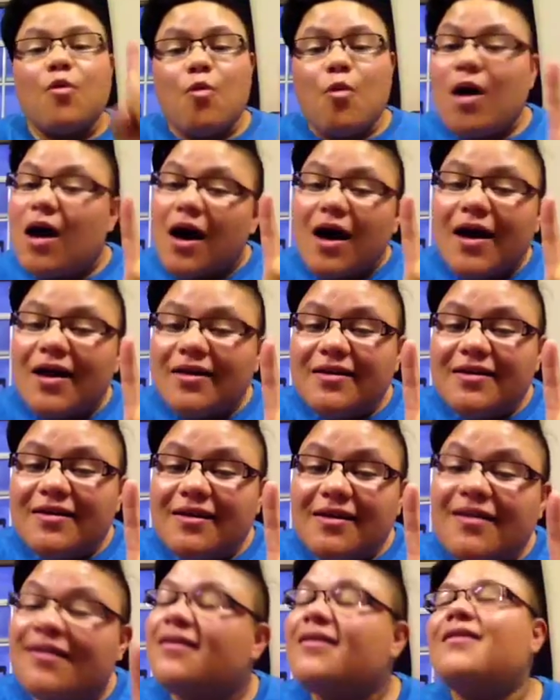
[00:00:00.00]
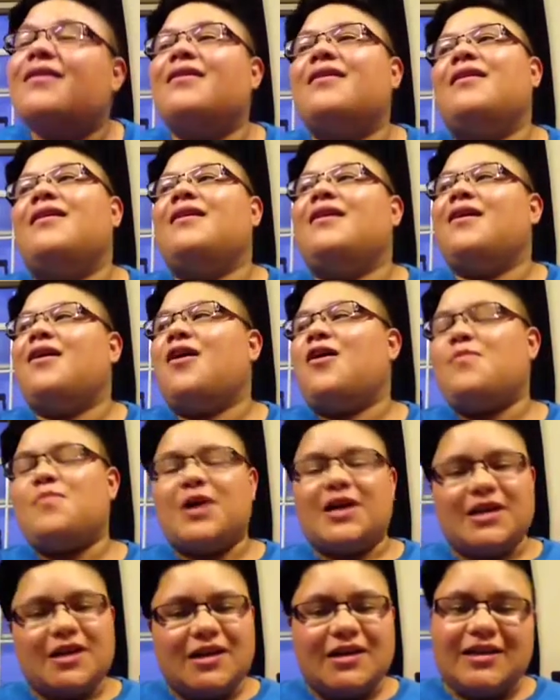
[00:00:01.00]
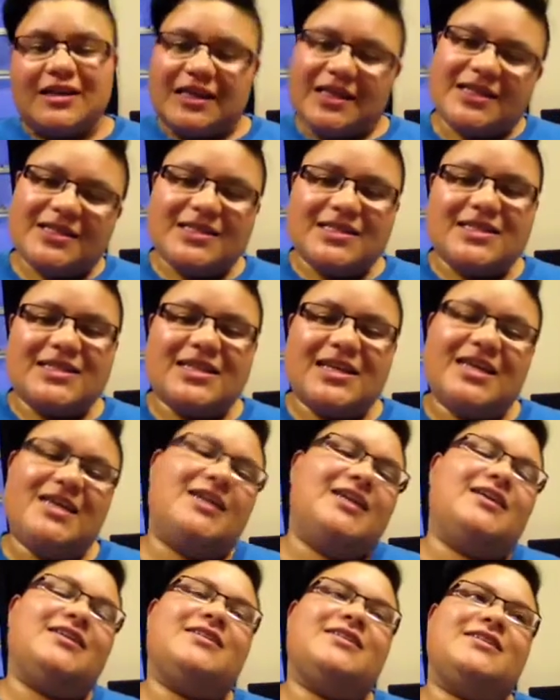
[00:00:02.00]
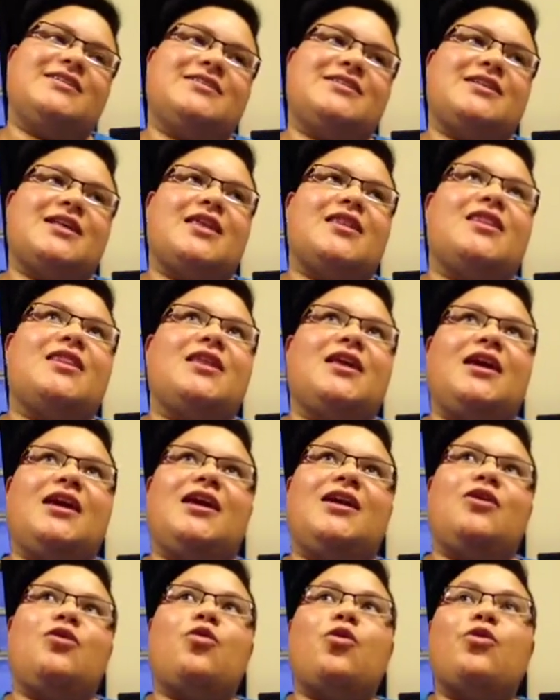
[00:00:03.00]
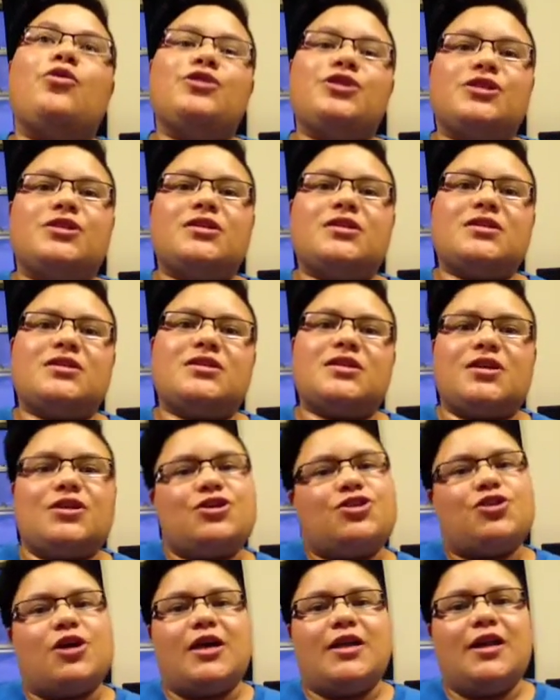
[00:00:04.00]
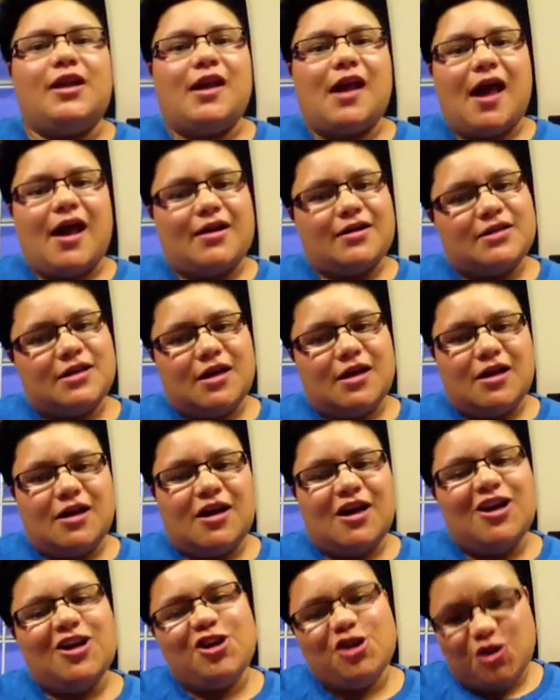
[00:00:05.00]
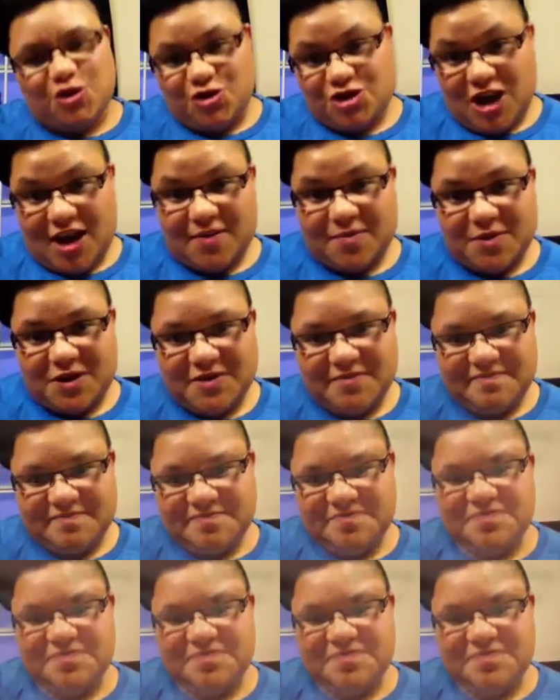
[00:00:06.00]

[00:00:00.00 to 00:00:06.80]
1 on my list is the gorgeous Australian actor Hugh Jackman.